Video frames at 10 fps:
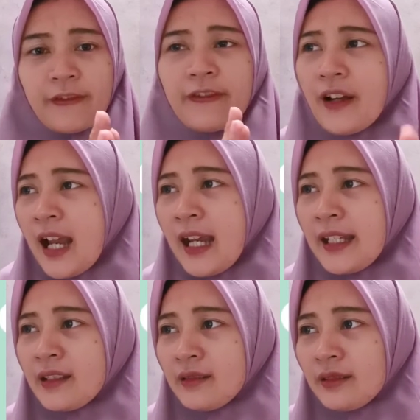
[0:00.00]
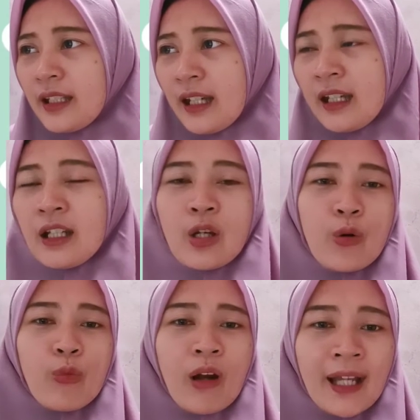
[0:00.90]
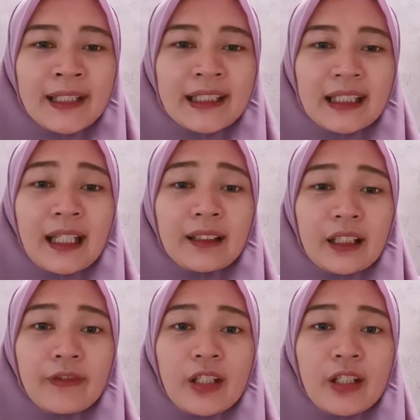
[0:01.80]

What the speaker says: find one connective